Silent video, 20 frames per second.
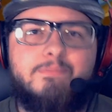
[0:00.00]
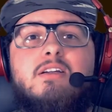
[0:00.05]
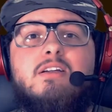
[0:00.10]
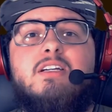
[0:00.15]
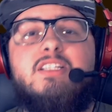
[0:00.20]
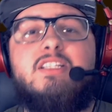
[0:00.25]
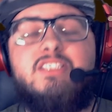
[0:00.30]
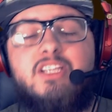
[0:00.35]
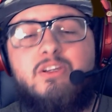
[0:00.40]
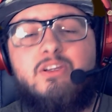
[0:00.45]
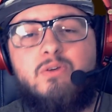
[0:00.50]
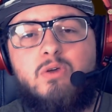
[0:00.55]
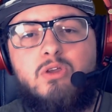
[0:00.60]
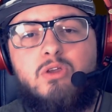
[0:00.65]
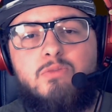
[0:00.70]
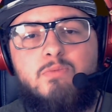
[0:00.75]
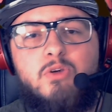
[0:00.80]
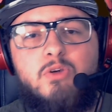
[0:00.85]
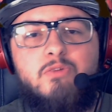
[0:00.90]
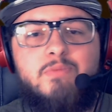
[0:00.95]
Continuing
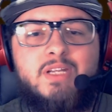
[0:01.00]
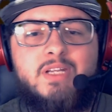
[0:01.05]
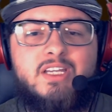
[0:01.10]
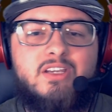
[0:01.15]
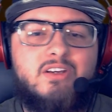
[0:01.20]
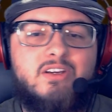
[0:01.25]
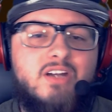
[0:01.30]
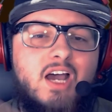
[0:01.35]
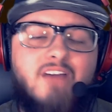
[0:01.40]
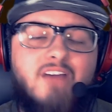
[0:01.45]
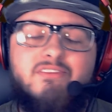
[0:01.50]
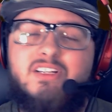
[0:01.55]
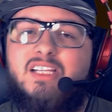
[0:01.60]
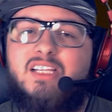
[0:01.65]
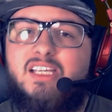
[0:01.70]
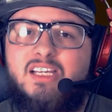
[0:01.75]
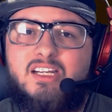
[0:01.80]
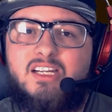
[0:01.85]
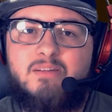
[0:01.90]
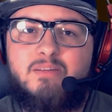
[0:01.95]
with movement, you're not
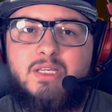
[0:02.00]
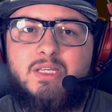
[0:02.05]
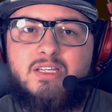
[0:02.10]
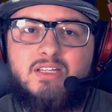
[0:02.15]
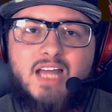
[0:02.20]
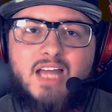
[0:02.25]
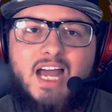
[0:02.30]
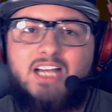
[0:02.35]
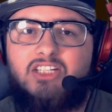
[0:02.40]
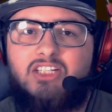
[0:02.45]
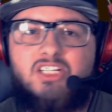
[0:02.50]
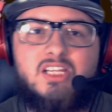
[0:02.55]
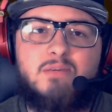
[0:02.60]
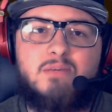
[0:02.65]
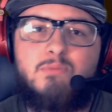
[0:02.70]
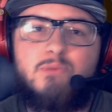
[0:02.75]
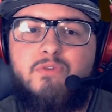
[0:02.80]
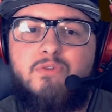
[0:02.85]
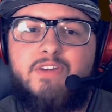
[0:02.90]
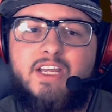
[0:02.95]
really going to be actually
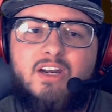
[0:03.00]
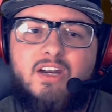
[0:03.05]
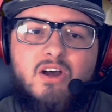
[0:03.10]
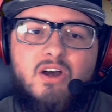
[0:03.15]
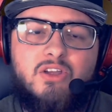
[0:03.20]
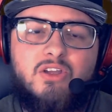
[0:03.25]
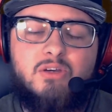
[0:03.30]
moving at all.